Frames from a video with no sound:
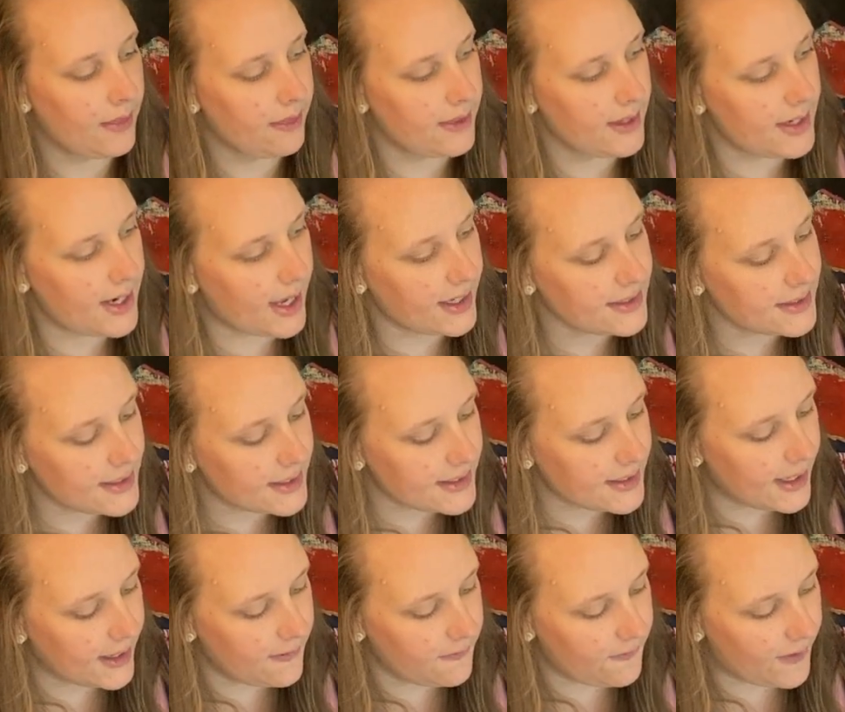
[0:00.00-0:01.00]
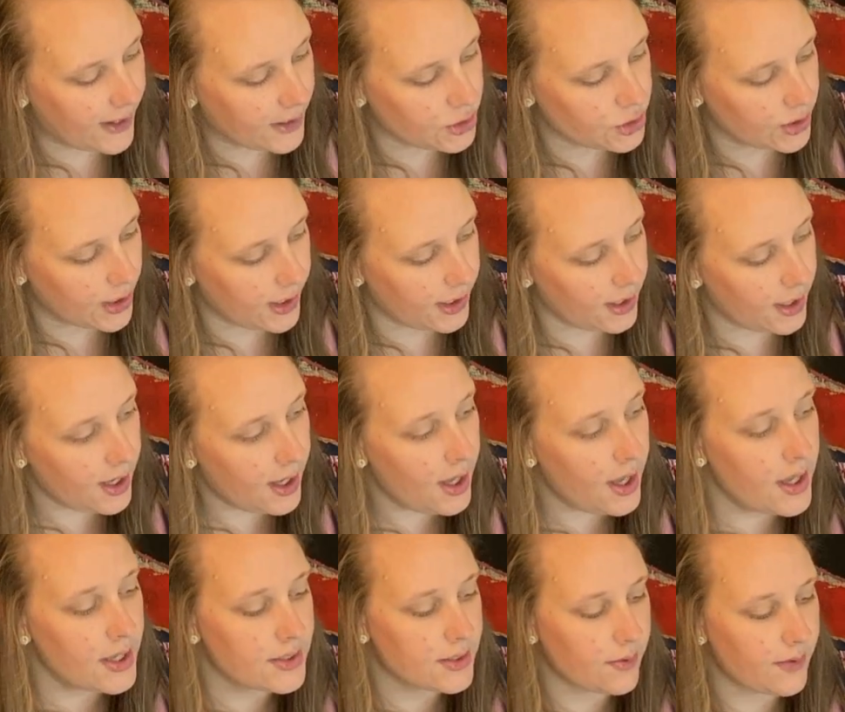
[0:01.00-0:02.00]
The next is convection.
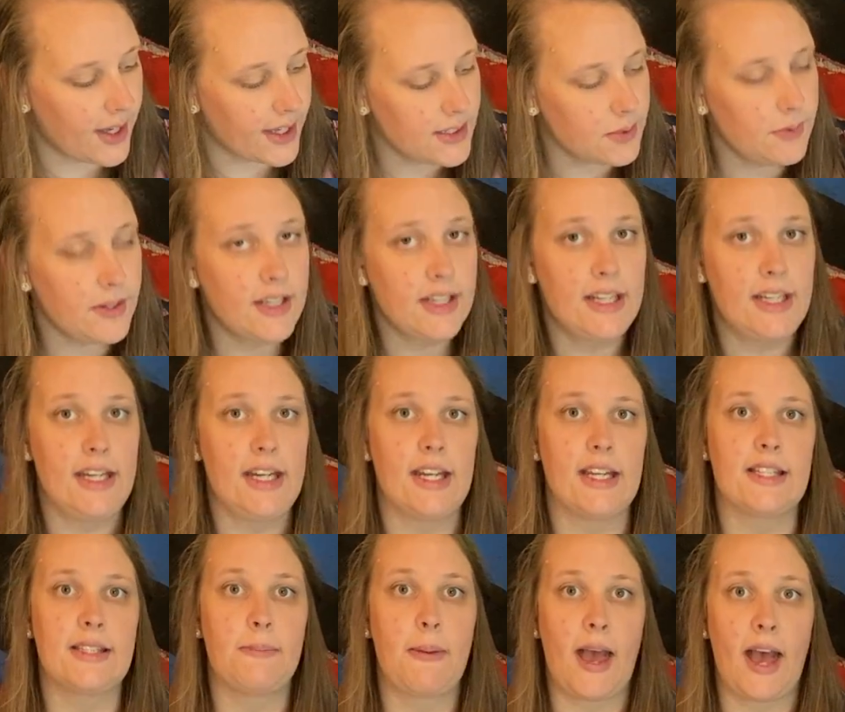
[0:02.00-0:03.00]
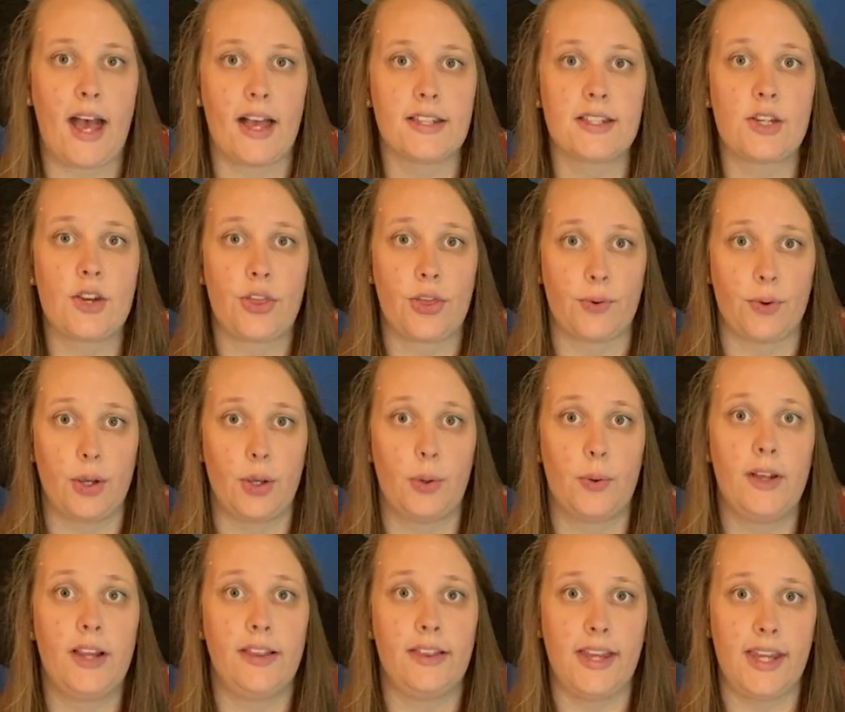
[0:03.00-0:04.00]
So that's when heat is passed
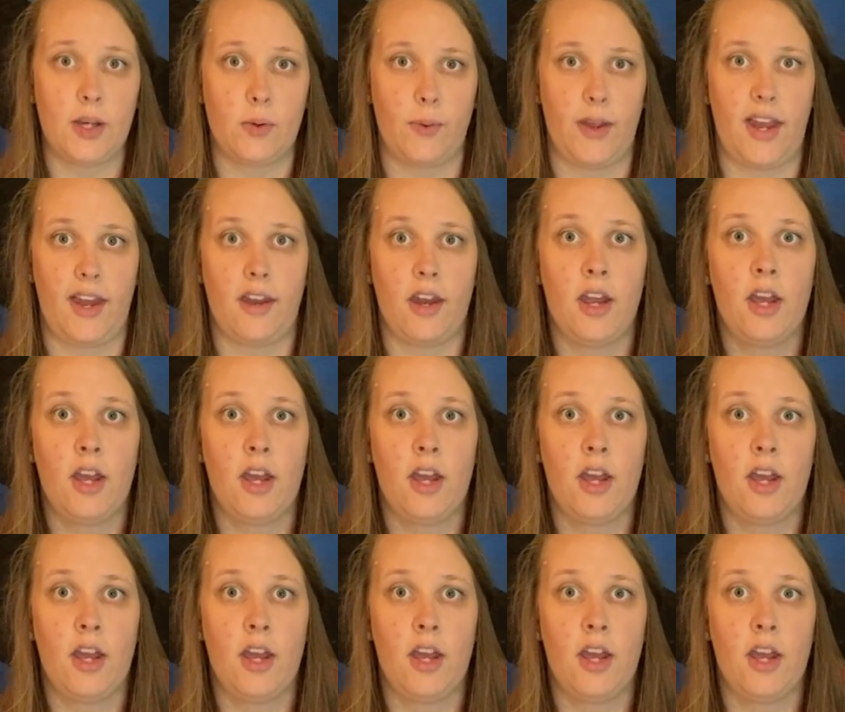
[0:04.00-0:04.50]
through liquid.